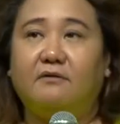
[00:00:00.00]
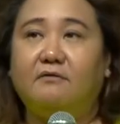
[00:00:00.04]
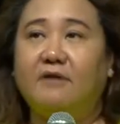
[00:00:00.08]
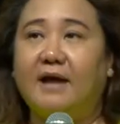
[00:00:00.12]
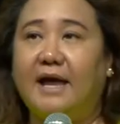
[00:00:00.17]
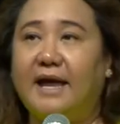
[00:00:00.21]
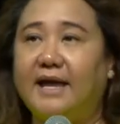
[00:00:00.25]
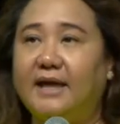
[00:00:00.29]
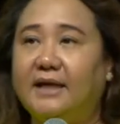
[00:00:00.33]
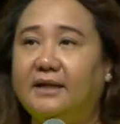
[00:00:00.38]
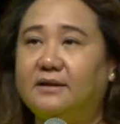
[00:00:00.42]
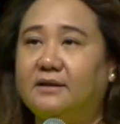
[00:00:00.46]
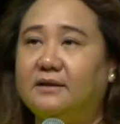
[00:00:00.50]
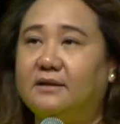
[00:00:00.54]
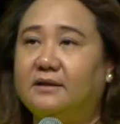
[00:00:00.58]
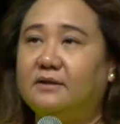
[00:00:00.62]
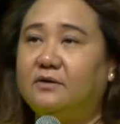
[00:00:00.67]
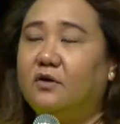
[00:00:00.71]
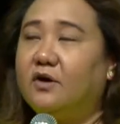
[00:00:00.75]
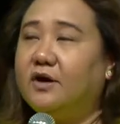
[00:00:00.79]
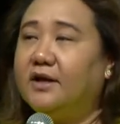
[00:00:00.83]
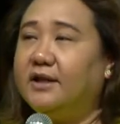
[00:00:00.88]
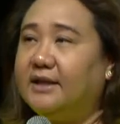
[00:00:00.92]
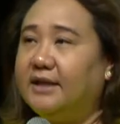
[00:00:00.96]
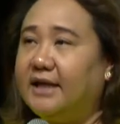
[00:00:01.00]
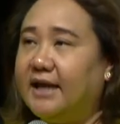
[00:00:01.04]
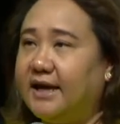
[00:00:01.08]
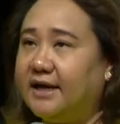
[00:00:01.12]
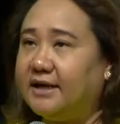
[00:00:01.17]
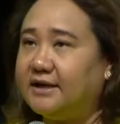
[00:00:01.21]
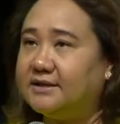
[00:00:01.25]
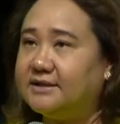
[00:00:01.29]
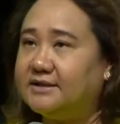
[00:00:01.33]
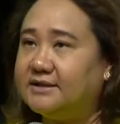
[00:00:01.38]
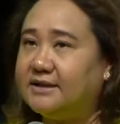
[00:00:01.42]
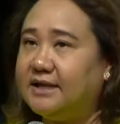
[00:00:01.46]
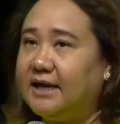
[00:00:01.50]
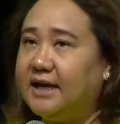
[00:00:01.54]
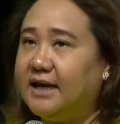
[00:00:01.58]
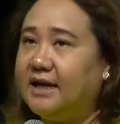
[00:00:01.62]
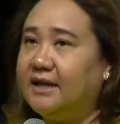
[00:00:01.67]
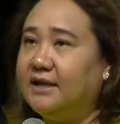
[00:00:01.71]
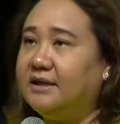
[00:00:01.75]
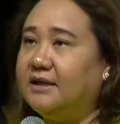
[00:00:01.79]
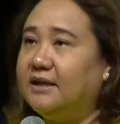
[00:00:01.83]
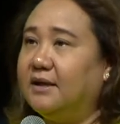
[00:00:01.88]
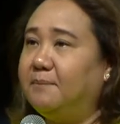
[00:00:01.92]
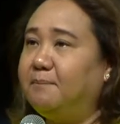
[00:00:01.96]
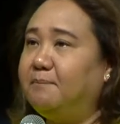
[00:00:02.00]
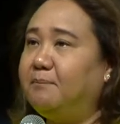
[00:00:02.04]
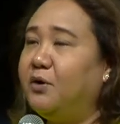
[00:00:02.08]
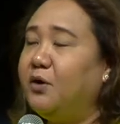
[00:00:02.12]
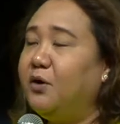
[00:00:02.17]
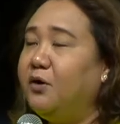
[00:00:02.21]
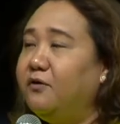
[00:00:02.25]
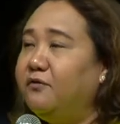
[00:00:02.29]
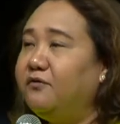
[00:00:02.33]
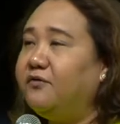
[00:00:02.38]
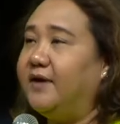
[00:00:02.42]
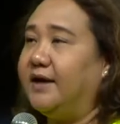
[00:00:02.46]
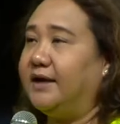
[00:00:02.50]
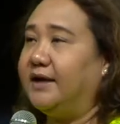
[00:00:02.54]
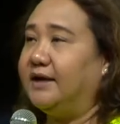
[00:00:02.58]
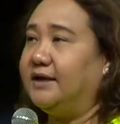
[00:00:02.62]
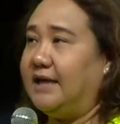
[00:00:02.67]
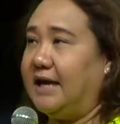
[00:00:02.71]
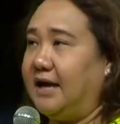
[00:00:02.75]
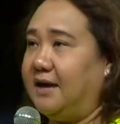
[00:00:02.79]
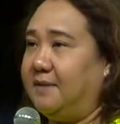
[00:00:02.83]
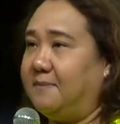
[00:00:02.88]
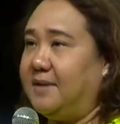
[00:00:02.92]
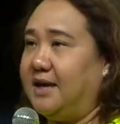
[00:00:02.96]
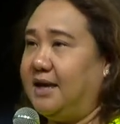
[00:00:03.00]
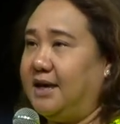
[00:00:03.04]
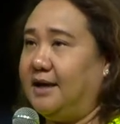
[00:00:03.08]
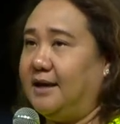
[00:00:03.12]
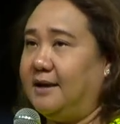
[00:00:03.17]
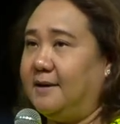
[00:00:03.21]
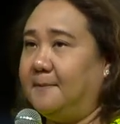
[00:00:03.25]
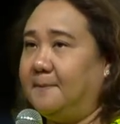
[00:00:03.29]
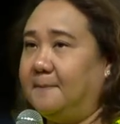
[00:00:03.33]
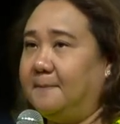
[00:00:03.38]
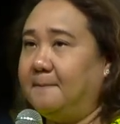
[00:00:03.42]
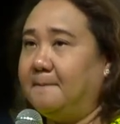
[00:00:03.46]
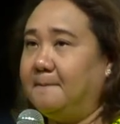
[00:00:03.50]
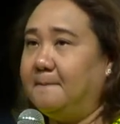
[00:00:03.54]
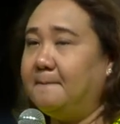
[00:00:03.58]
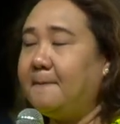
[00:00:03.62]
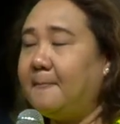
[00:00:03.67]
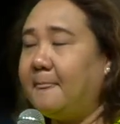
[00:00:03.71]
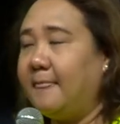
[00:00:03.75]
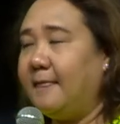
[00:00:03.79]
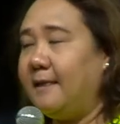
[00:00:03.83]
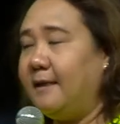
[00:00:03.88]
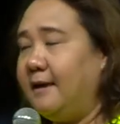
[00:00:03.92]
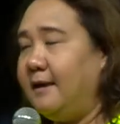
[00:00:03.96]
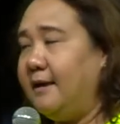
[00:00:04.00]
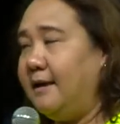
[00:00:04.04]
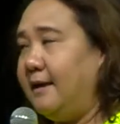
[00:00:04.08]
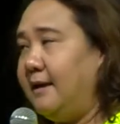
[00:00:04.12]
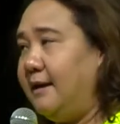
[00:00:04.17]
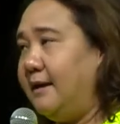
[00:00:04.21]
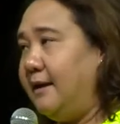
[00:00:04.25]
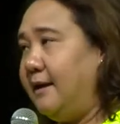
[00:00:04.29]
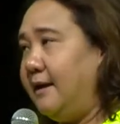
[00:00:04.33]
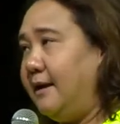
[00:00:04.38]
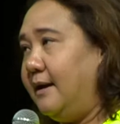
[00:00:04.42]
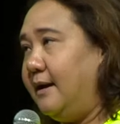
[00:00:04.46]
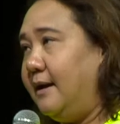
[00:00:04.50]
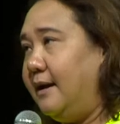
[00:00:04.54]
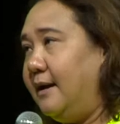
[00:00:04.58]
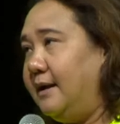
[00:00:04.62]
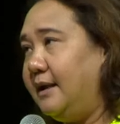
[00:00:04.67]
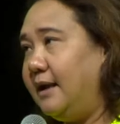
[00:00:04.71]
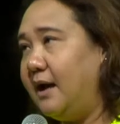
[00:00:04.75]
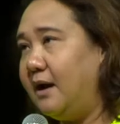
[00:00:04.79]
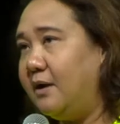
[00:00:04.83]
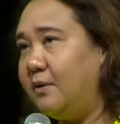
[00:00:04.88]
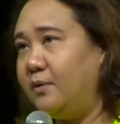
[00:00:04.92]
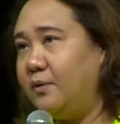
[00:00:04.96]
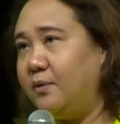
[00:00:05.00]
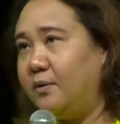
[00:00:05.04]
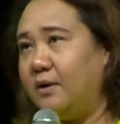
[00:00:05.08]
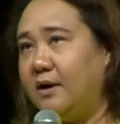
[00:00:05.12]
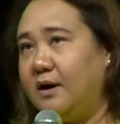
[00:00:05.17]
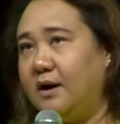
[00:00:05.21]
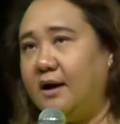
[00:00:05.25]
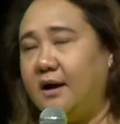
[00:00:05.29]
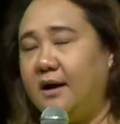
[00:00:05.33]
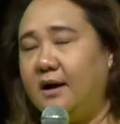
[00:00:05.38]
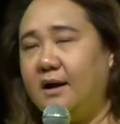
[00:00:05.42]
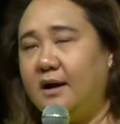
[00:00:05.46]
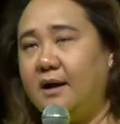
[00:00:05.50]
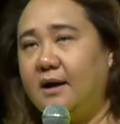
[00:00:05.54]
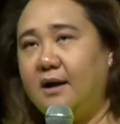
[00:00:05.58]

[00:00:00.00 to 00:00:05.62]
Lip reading: the right context and the perfect timing. Now,